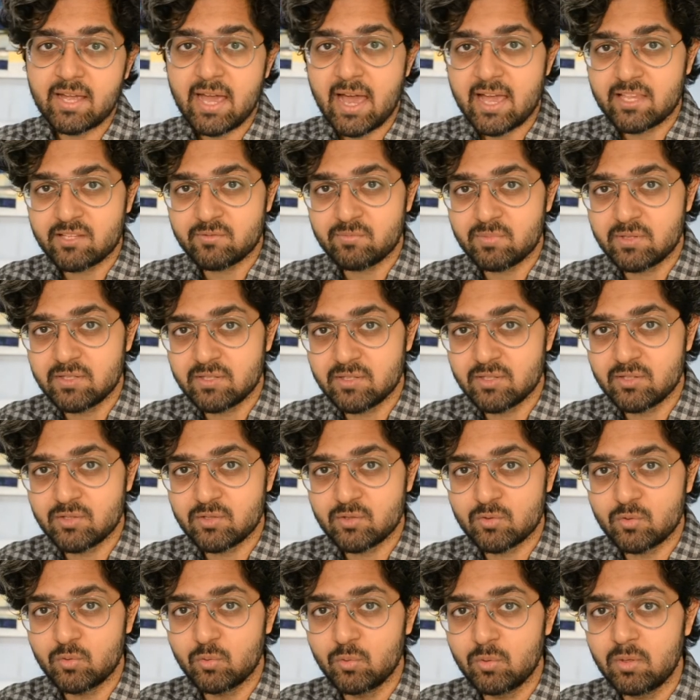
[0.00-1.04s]
CAS Business
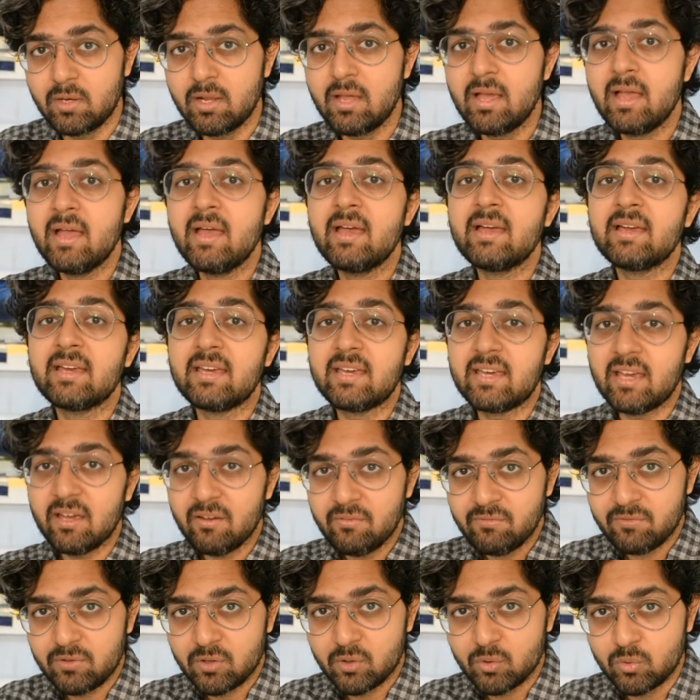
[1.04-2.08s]
School
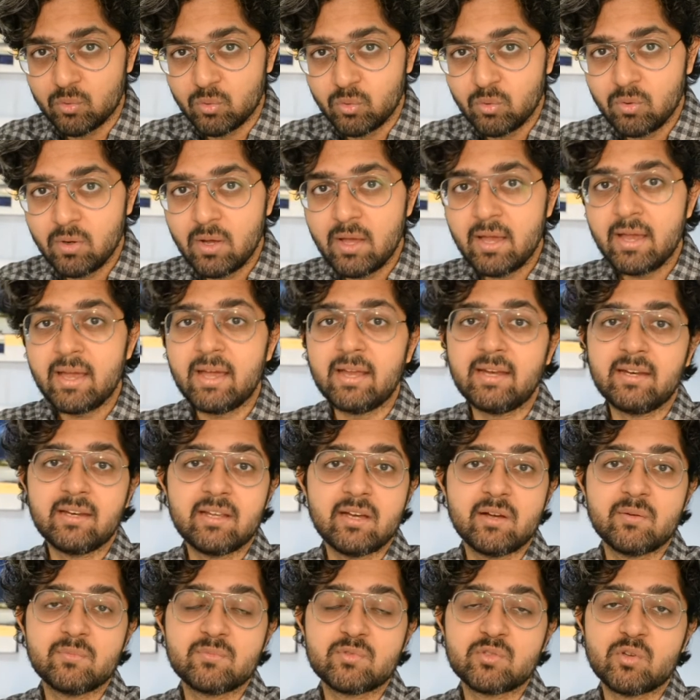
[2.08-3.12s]
give you in
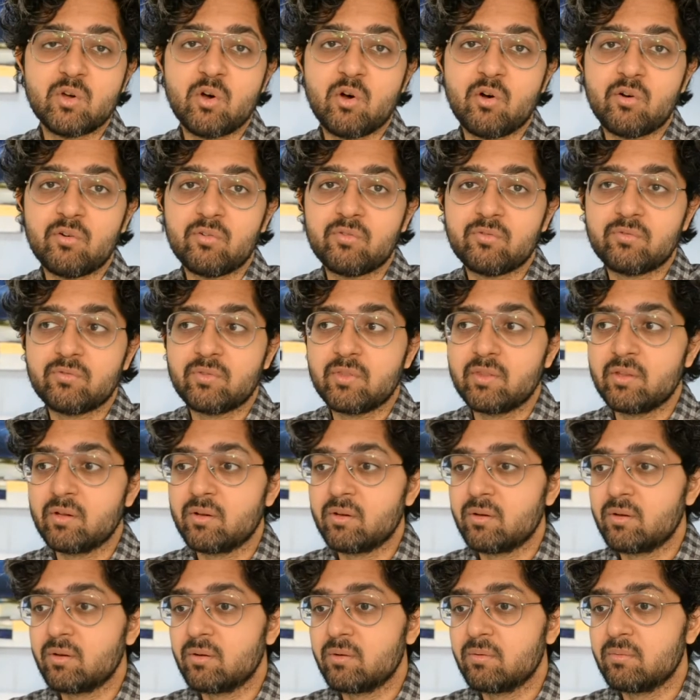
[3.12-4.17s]
terms of
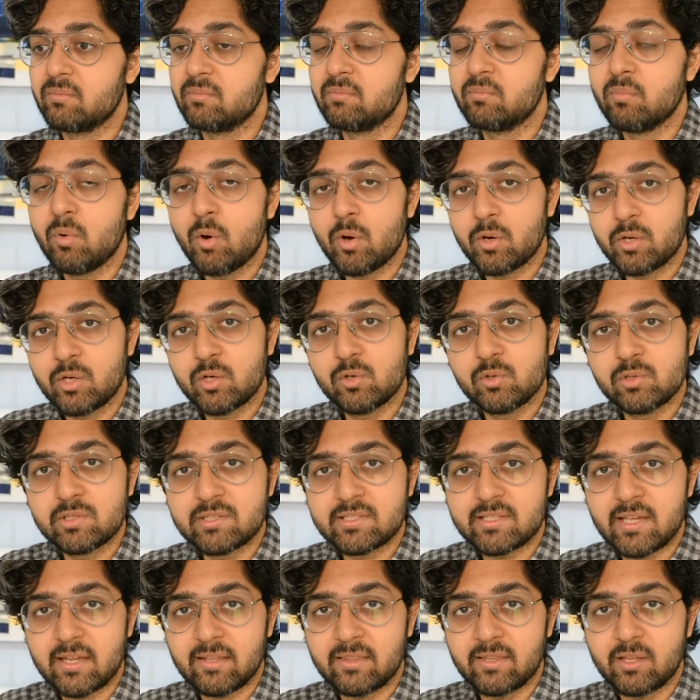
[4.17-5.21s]
the
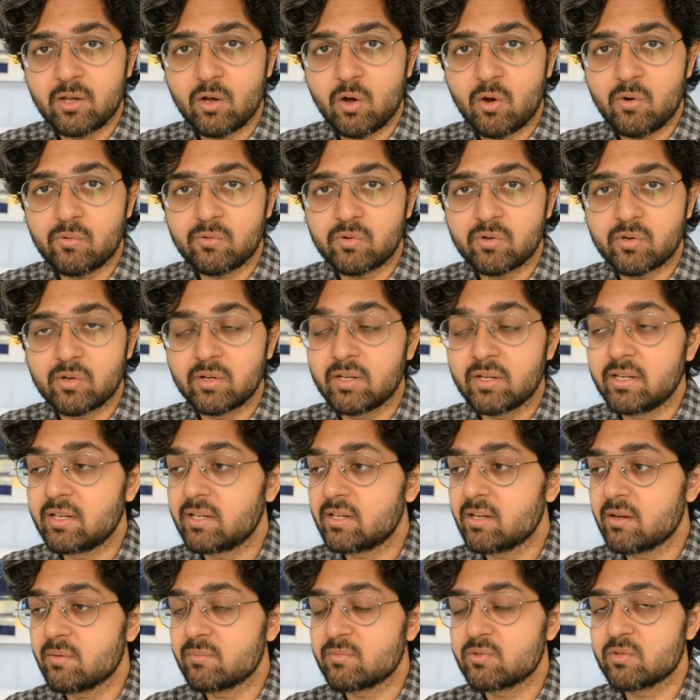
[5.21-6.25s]
modules that they offer, in
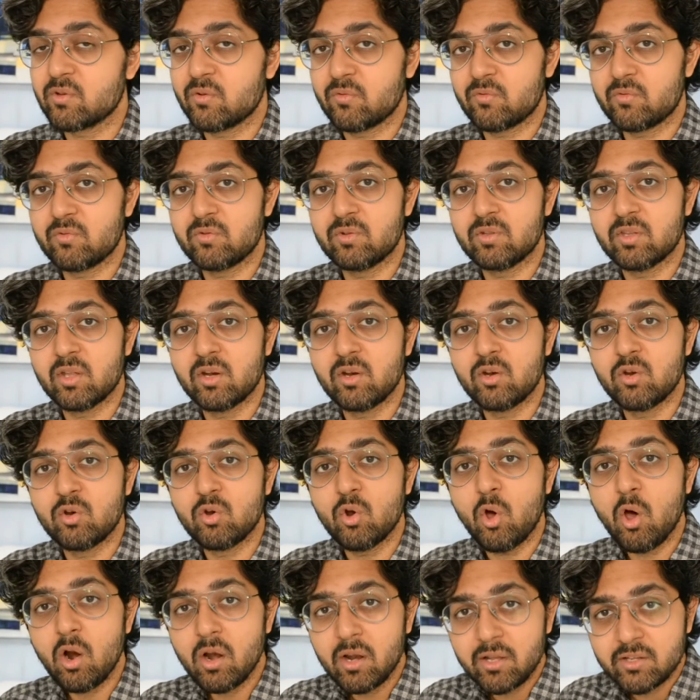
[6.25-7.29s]
terms of the
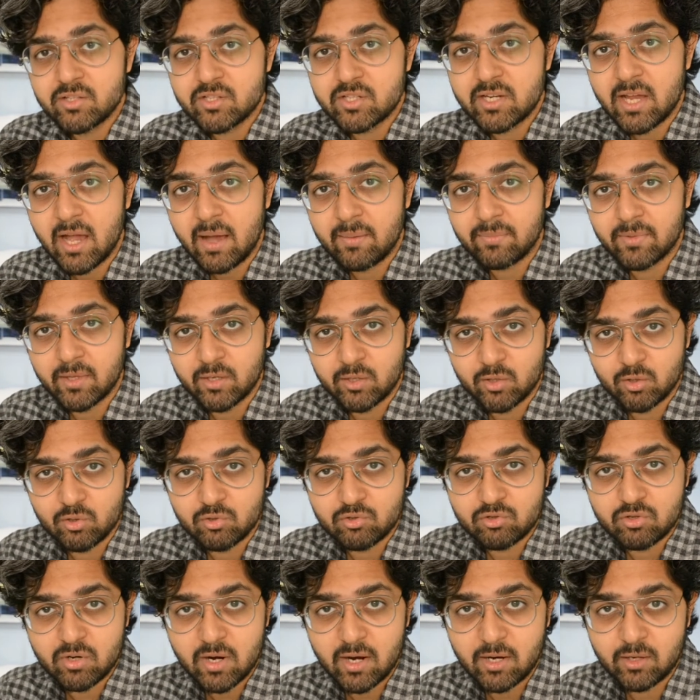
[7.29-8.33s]
knowledge gap that you're
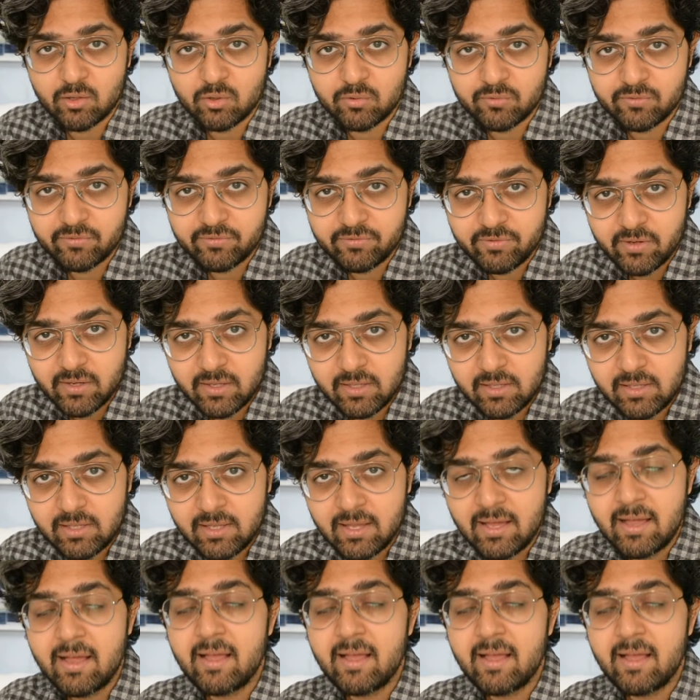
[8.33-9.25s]
trying to fill.